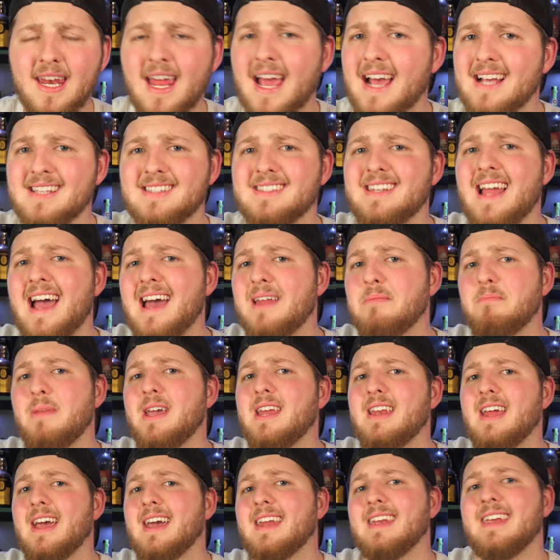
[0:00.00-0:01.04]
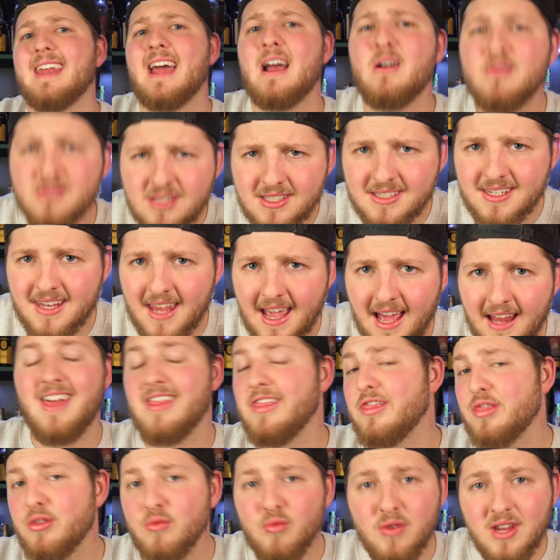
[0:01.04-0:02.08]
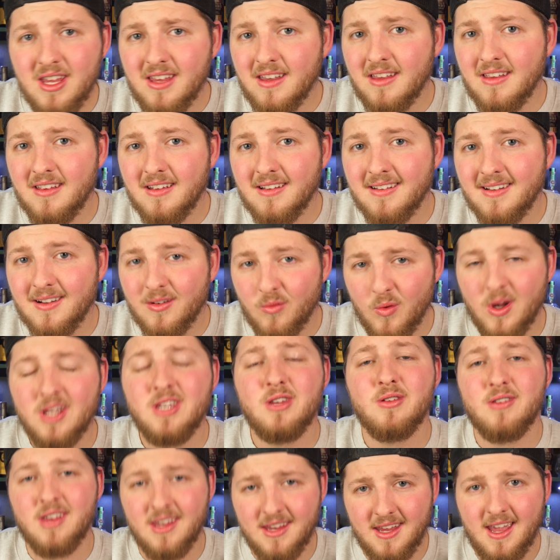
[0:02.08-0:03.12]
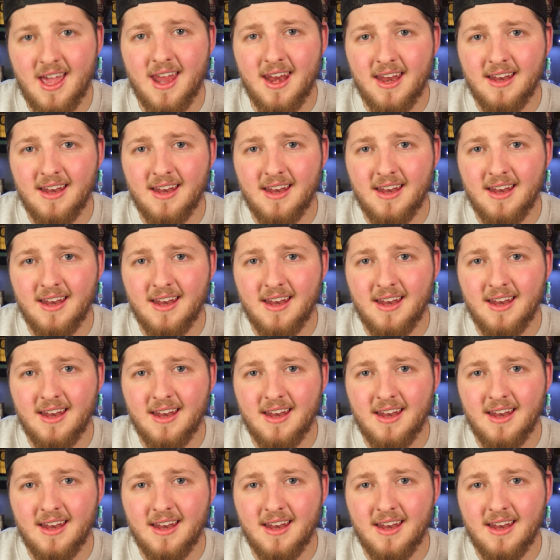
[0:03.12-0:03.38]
it has not been announced yet, and 3, when you can get